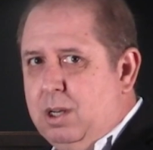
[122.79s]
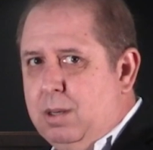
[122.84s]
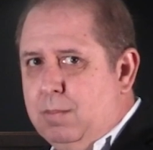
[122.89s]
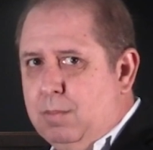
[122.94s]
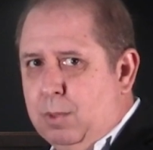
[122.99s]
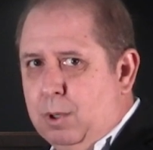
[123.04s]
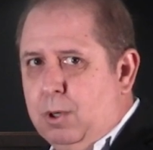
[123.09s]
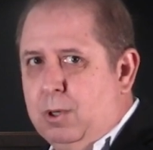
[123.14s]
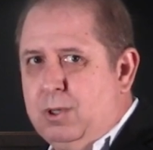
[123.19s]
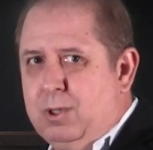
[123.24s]
and
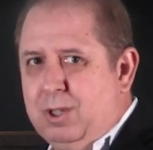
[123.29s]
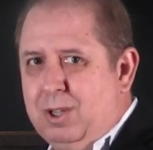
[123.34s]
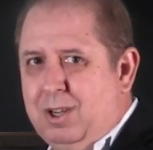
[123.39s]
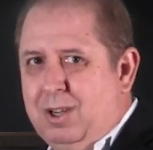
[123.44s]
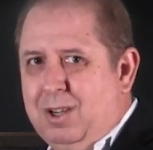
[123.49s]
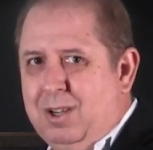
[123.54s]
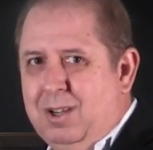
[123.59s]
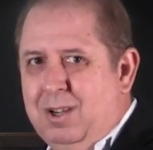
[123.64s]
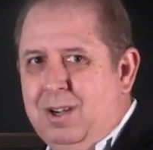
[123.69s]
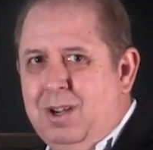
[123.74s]

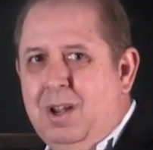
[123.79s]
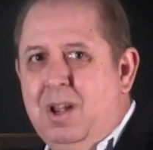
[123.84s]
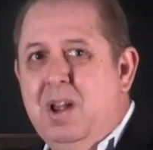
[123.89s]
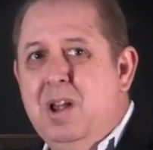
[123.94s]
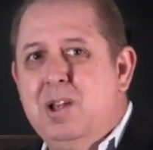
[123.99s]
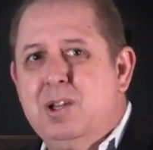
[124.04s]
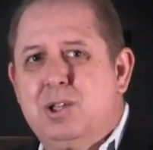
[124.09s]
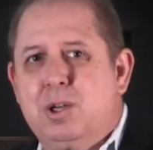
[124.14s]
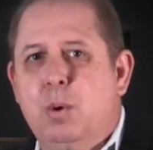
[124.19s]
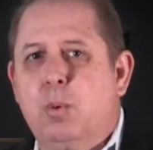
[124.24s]
mercy.
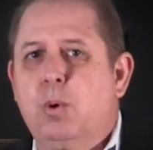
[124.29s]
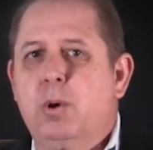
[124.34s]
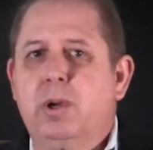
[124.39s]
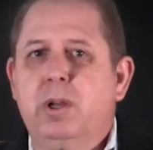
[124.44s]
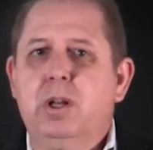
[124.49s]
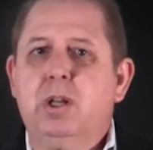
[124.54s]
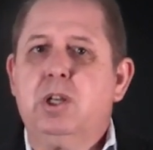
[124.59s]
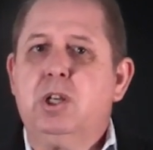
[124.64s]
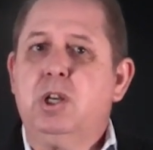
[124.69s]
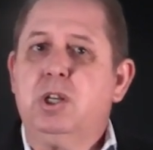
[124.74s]
So we're
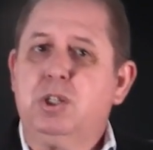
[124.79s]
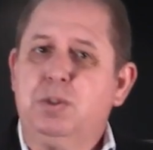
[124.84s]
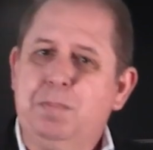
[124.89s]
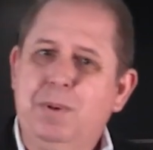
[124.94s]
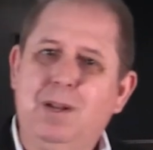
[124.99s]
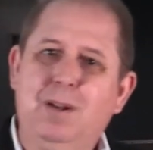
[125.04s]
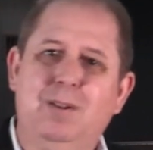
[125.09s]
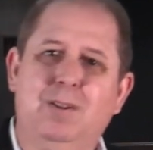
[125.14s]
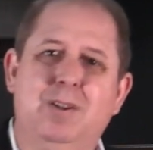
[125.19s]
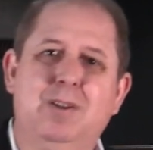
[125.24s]
going to
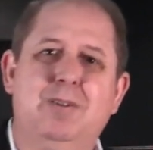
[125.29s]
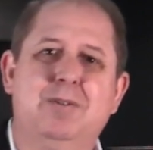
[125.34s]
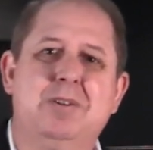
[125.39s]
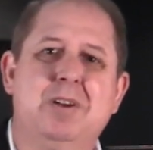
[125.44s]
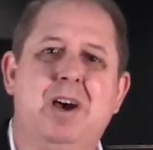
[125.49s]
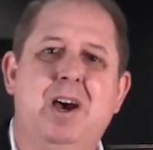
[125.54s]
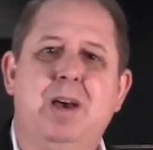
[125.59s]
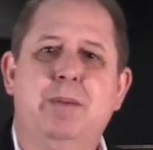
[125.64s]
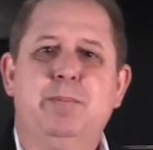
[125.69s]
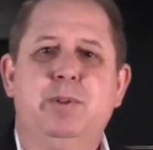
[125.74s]
spend a little
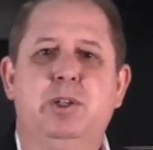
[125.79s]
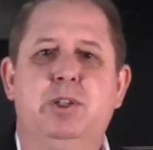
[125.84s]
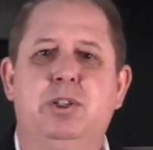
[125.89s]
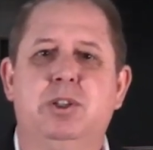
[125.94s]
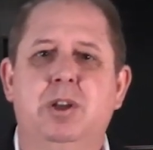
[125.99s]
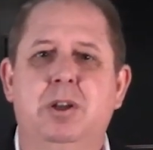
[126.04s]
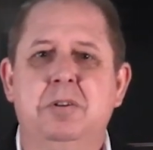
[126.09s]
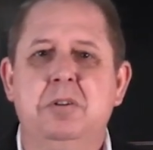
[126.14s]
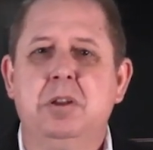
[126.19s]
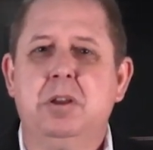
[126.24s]
time this
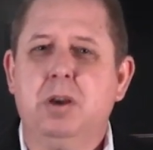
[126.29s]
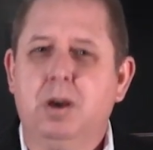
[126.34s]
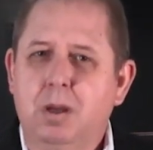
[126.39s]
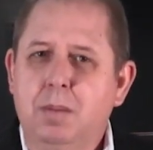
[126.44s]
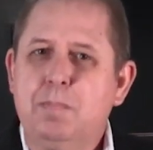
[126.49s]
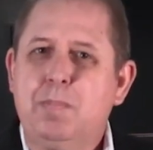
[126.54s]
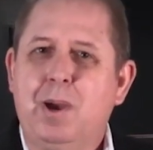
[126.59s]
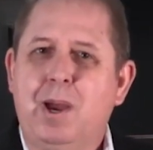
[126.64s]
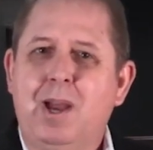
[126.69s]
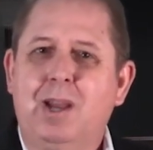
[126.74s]
Sunday
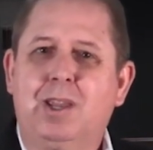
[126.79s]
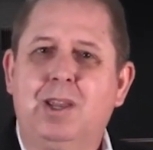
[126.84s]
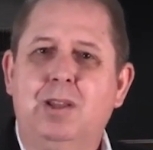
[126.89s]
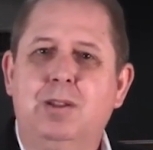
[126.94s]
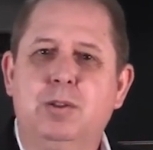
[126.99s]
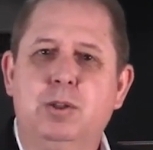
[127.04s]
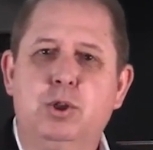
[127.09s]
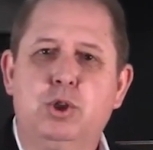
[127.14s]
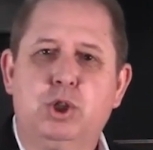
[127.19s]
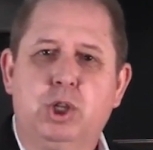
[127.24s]

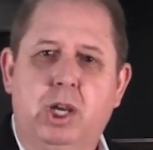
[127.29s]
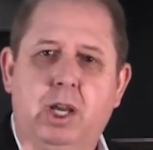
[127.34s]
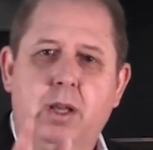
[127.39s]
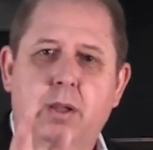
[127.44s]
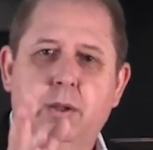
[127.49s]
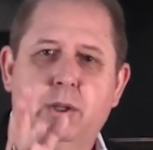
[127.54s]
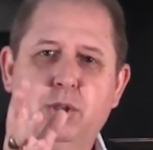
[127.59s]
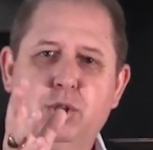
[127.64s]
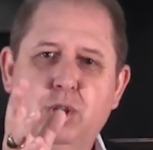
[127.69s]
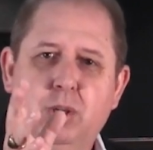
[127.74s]
unpacking this
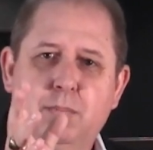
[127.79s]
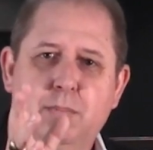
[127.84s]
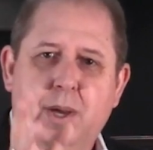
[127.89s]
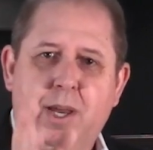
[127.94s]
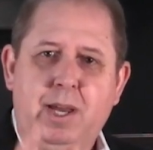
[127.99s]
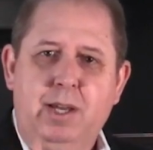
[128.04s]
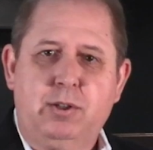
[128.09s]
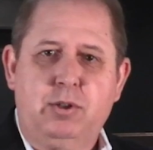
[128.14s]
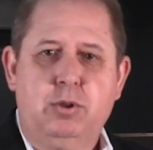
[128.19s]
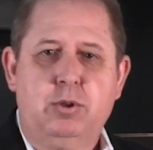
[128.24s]
challenging
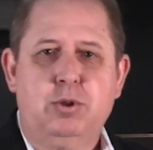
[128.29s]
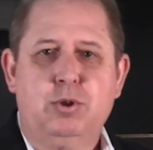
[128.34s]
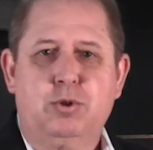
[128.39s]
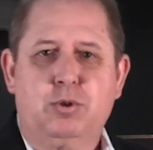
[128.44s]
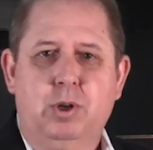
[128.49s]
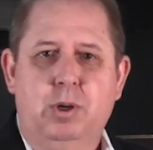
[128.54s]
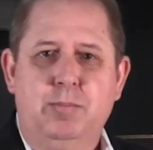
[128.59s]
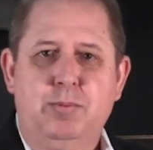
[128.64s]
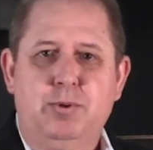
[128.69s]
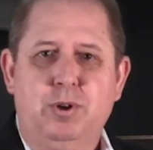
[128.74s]
passage of
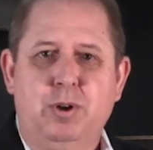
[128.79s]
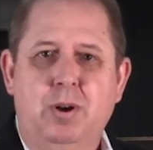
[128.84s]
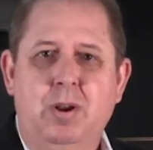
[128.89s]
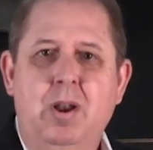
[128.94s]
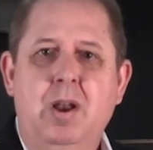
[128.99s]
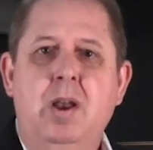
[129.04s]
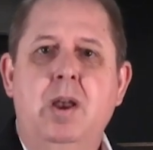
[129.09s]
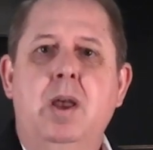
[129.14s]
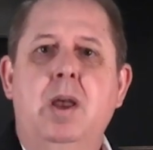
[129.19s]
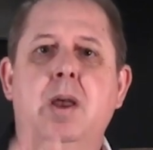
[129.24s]
Scripture,
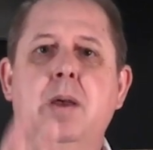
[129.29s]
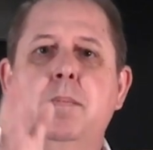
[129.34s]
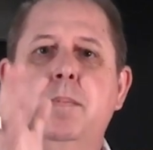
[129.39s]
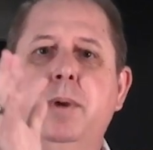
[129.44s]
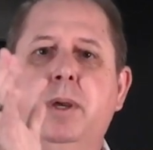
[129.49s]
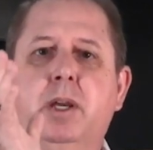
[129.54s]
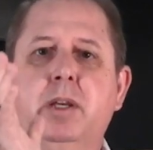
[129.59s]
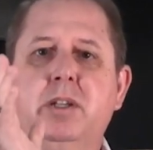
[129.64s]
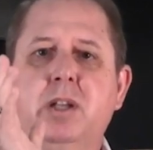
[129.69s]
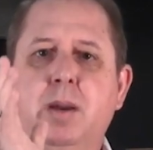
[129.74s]

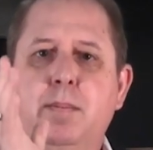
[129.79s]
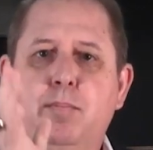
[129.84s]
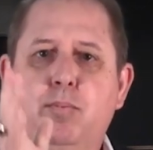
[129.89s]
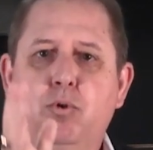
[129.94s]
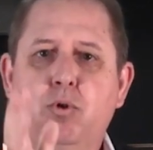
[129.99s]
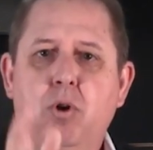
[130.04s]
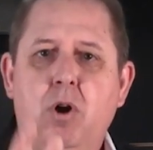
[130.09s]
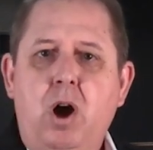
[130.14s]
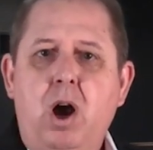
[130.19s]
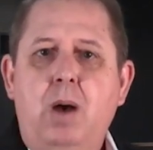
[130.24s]
because I
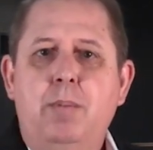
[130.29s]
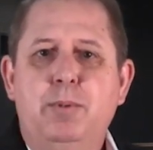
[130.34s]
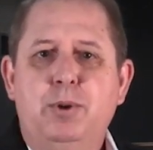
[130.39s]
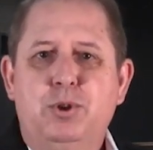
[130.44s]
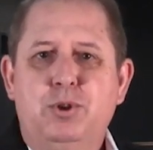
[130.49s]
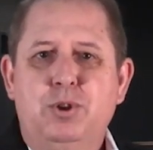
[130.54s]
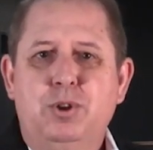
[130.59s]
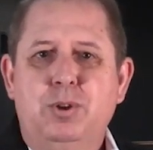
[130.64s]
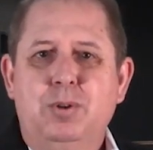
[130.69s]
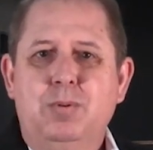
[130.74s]

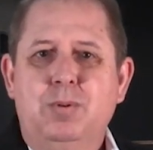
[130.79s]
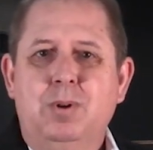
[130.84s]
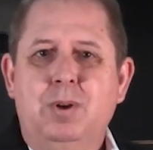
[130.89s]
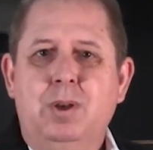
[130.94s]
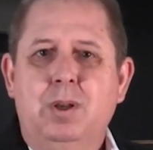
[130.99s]
promise you,